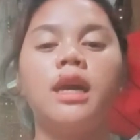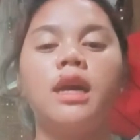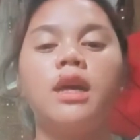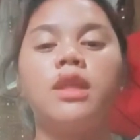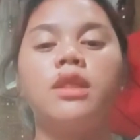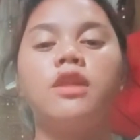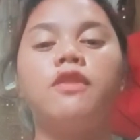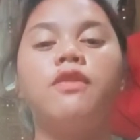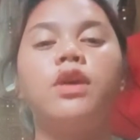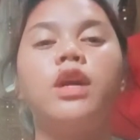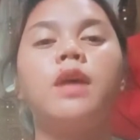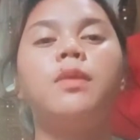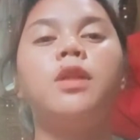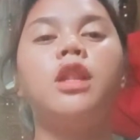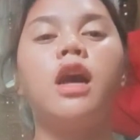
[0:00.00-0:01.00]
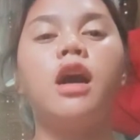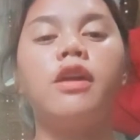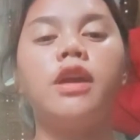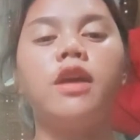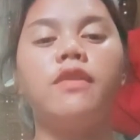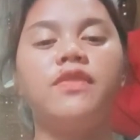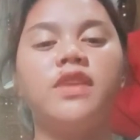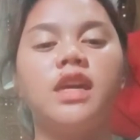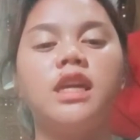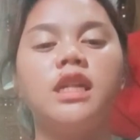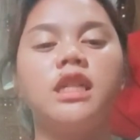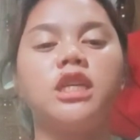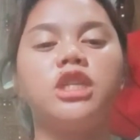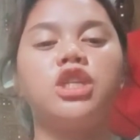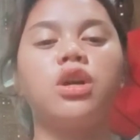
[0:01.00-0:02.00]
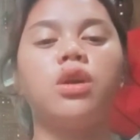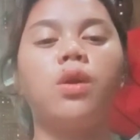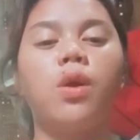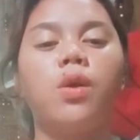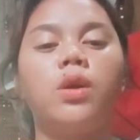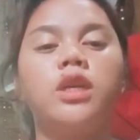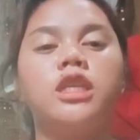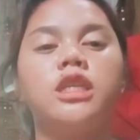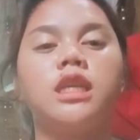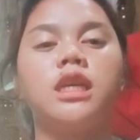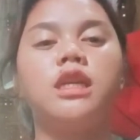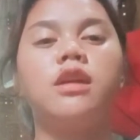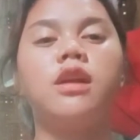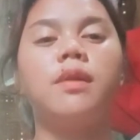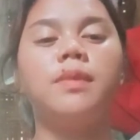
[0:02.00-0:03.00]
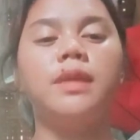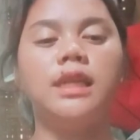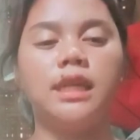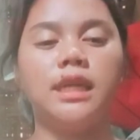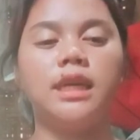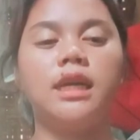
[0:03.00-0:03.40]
The vocabulary of English grew considerably,